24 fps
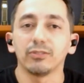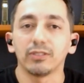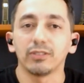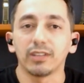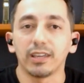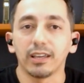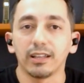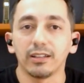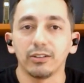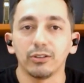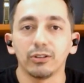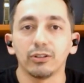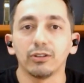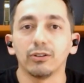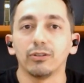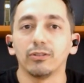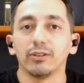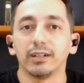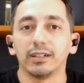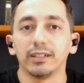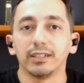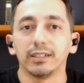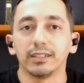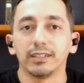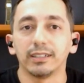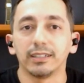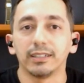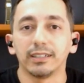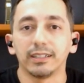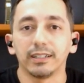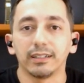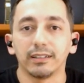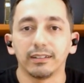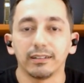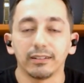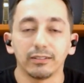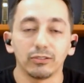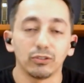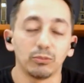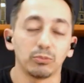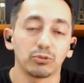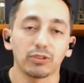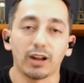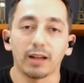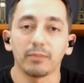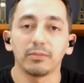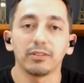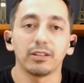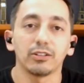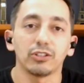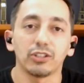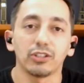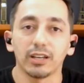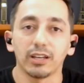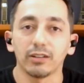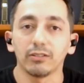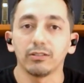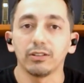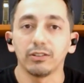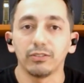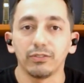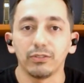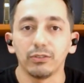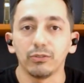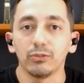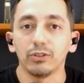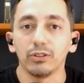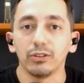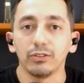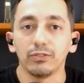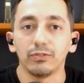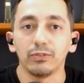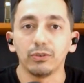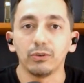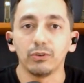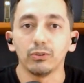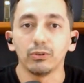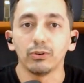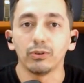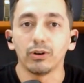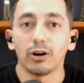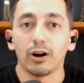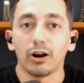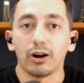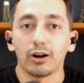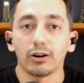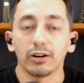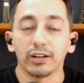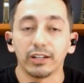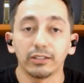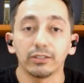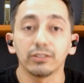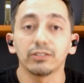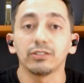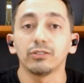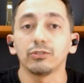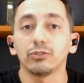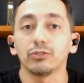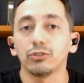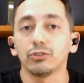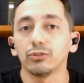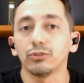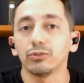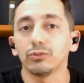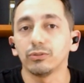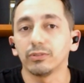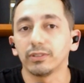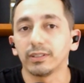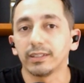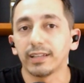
You can subscribe to the channel if you are interested to